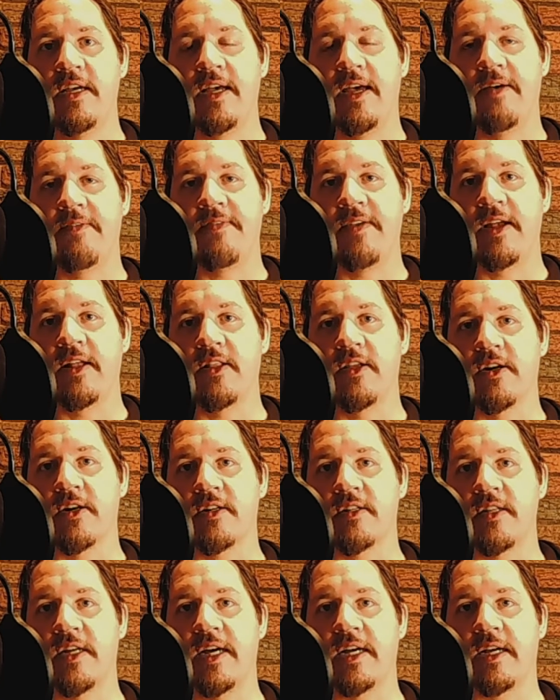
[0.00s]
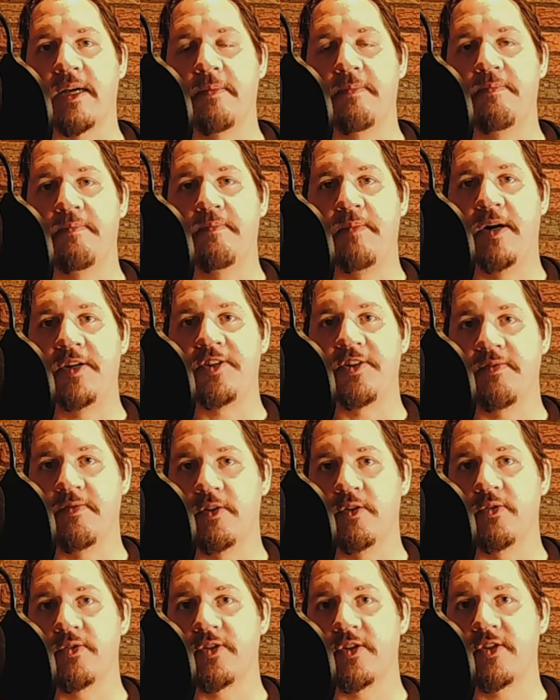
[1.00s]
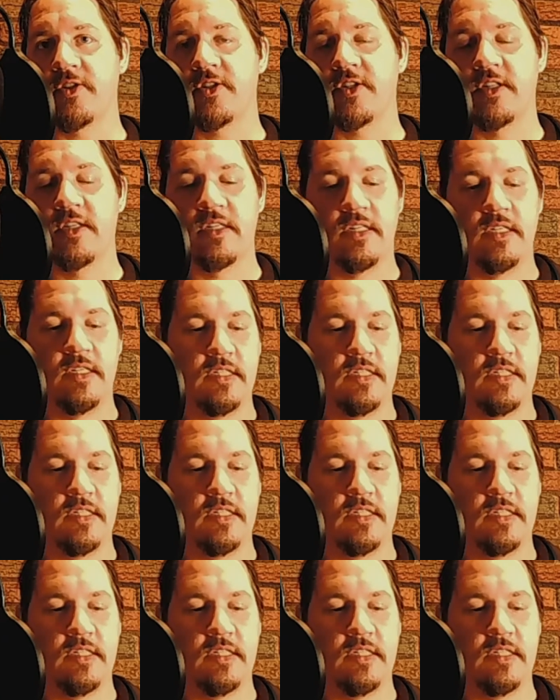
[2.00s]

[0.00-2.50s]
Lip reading: if they look like a bunch of losers.